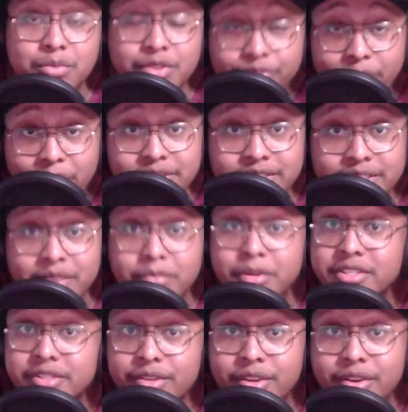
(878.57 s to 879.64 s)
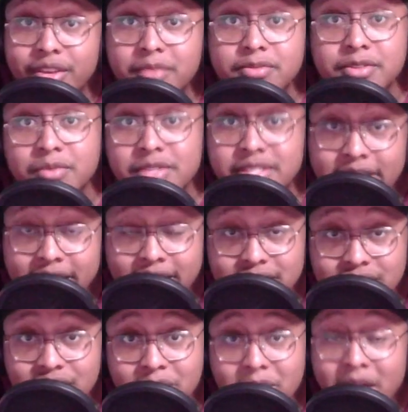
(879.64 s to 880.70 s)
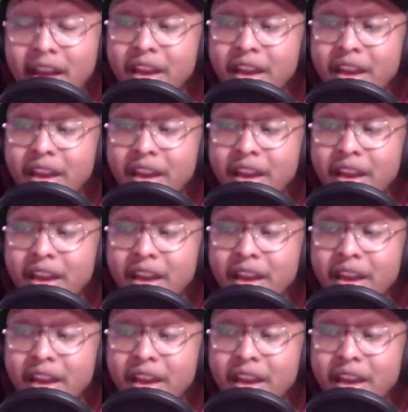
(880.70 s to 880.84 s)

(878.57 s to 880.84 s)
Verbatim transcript: was first team and Antonio Gibson was second team.